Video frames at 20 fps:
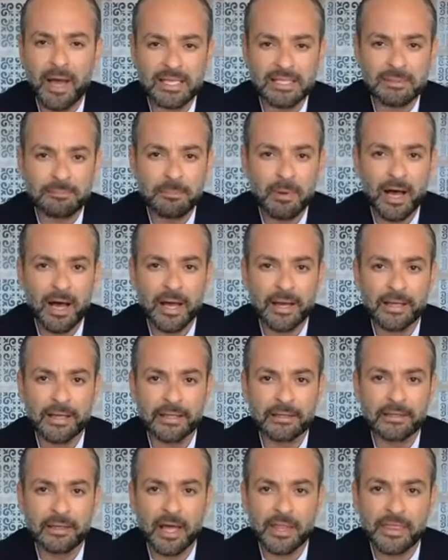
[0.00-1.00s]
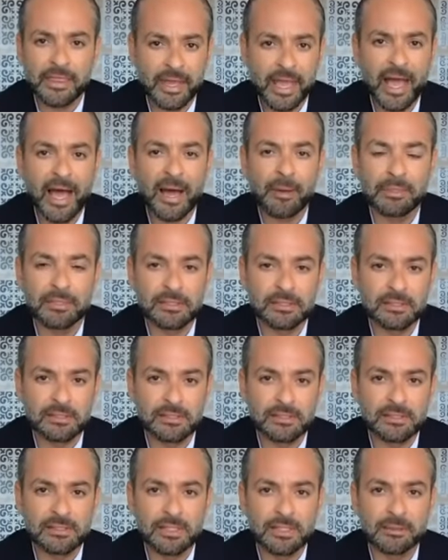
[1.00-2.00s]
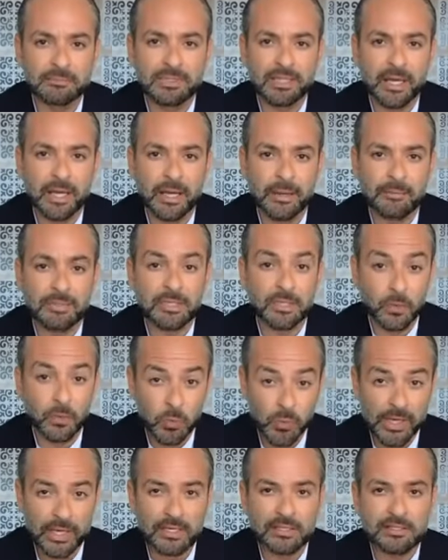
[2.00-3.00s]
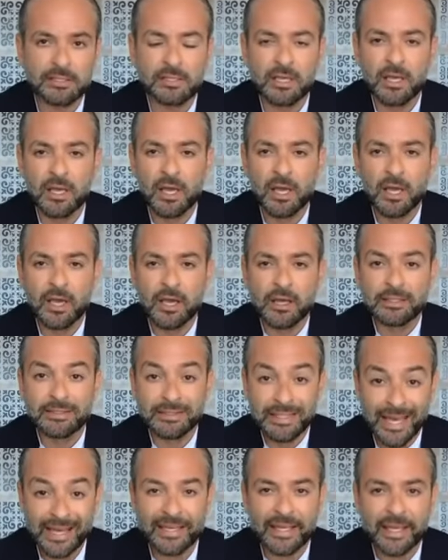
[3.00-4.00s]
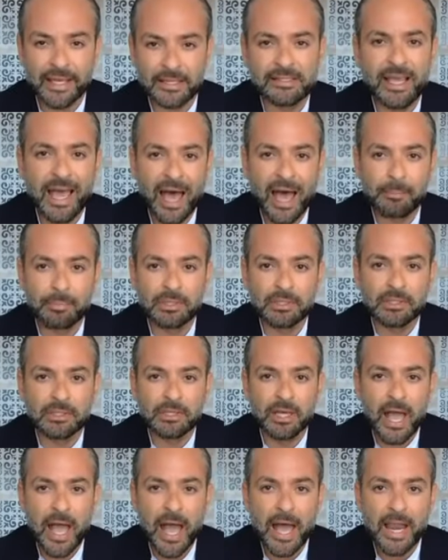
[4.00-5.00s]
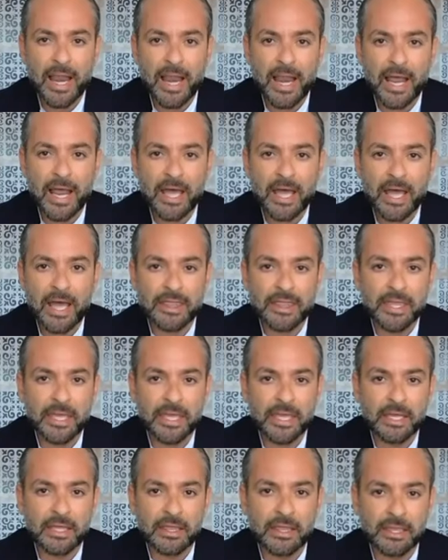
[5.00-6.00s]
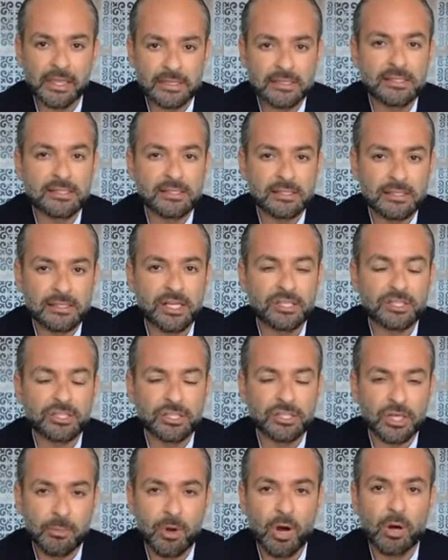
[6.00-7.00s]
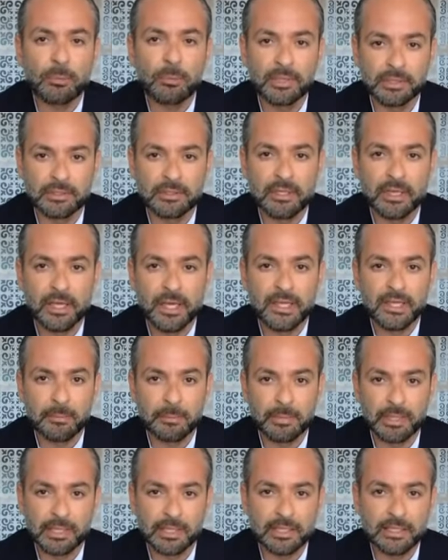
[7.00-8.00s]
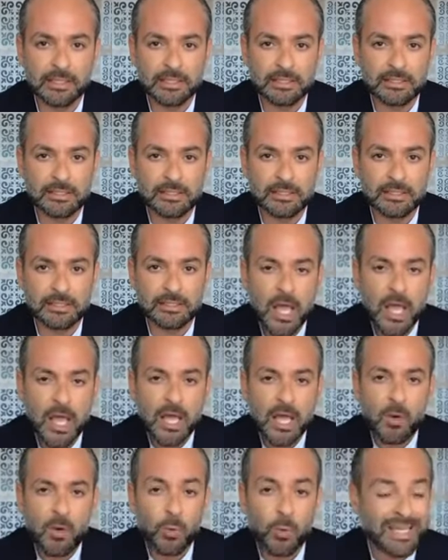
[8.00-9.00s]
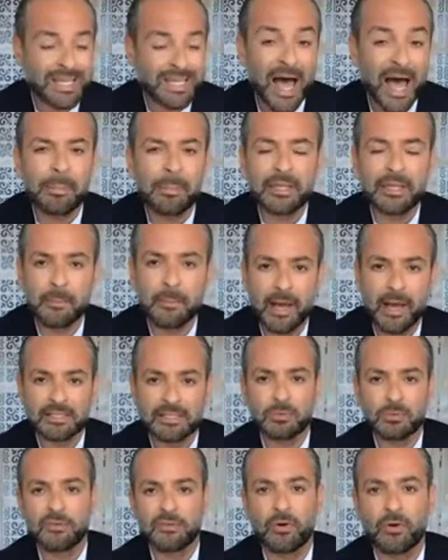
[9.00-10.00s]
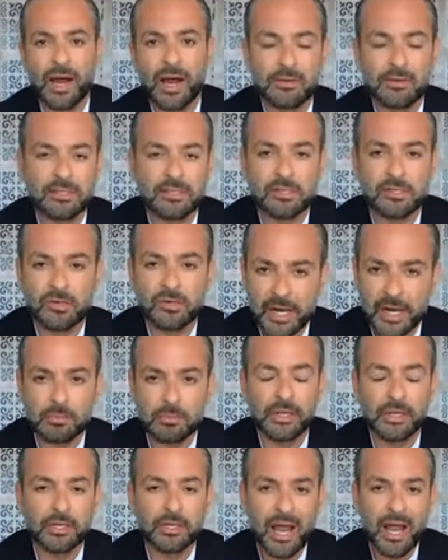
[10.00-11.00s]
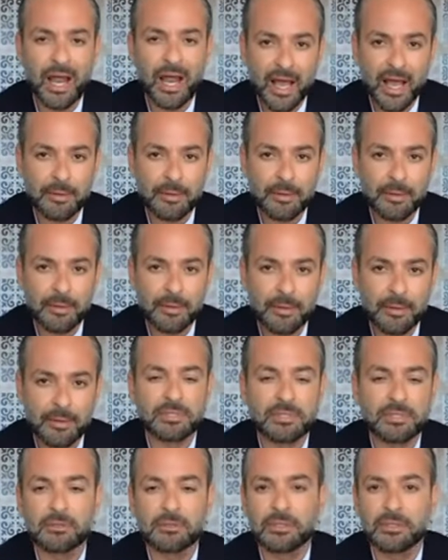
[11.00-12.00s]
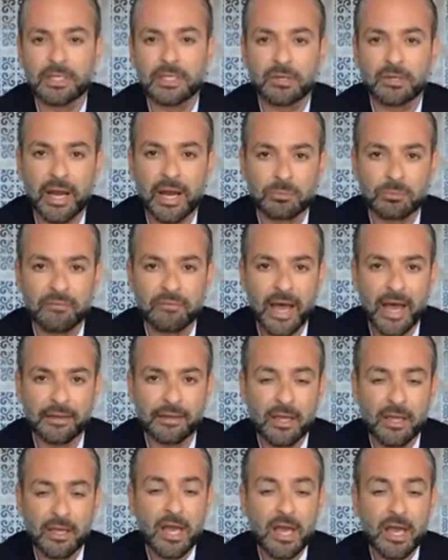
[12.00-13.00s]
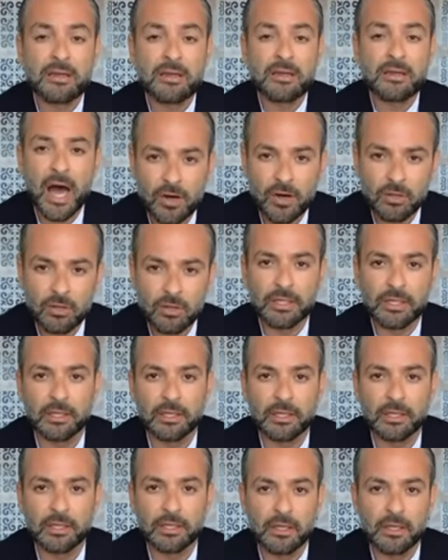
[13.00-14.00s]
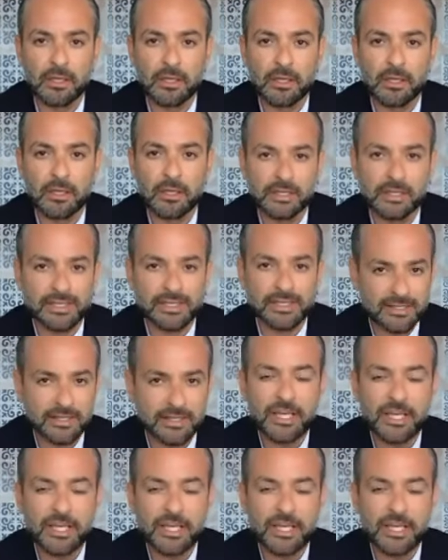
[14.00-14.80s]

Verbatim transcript: pass by and nothing happens, and sometimes in weeks, decades happen. And I, I hmm. think this is such a moment in the Middle East. What's happened in the past 24 hours is incredible, and you're absolutely correct. We've had not only the